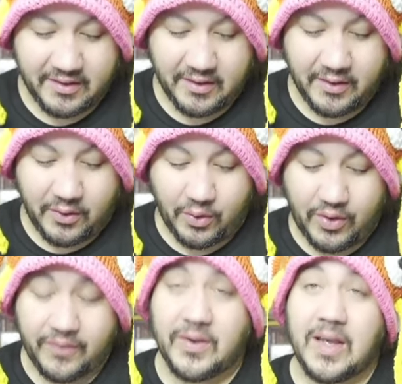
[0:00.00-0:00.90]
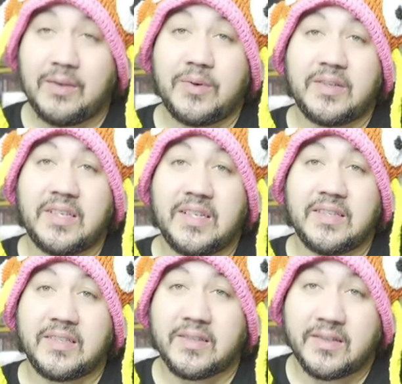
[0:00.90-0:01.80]
Or if you guys want to see
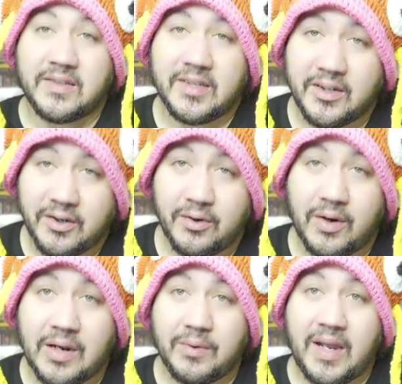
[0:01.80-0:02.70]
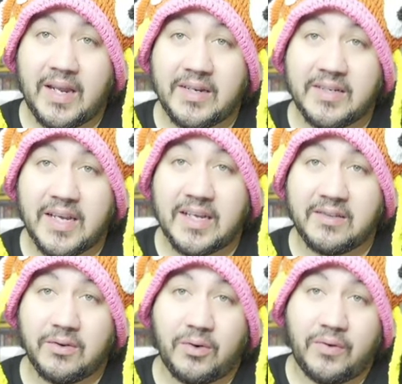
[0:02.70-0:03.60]
us continue to grade with AGS,
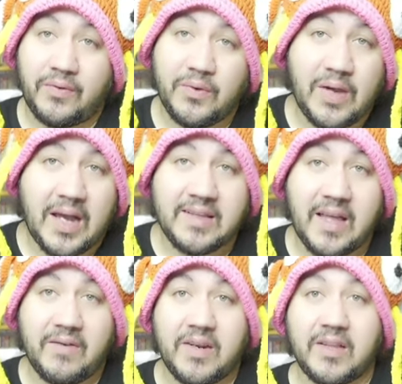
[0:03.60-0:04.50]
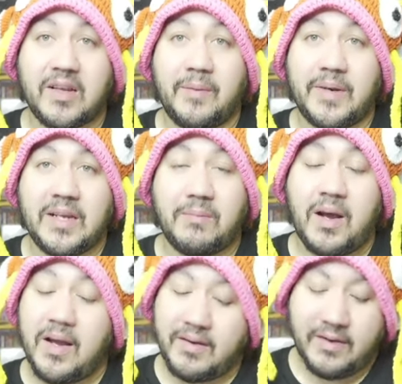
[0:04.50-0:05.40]
or if you guys have another company in
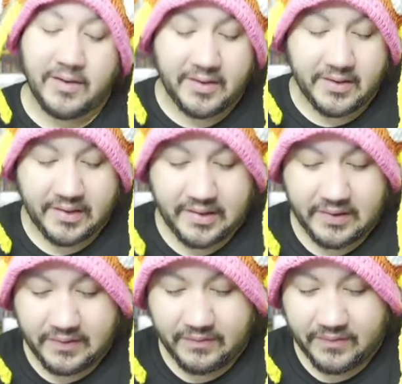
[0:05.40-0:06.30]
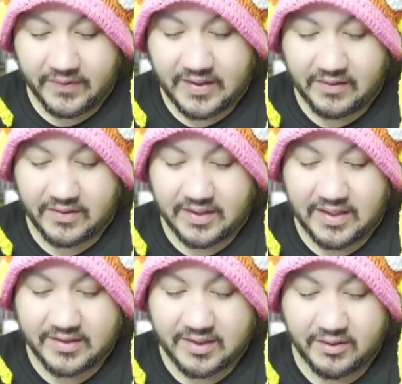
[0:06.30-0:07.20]
mind, definitely let
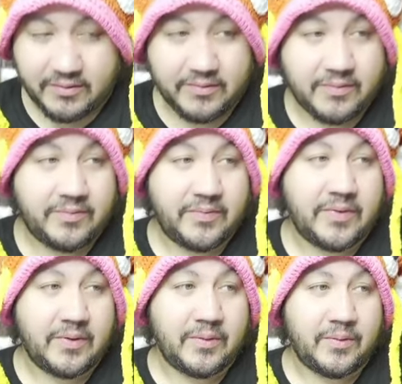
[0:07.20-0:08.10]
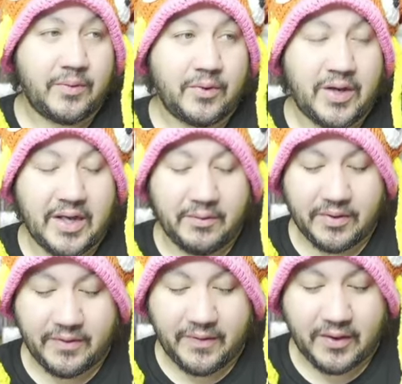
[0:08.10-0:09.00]
us know. We'll go ahead with
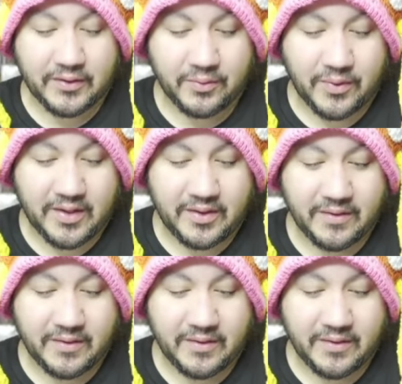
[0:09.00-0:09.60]
the first one.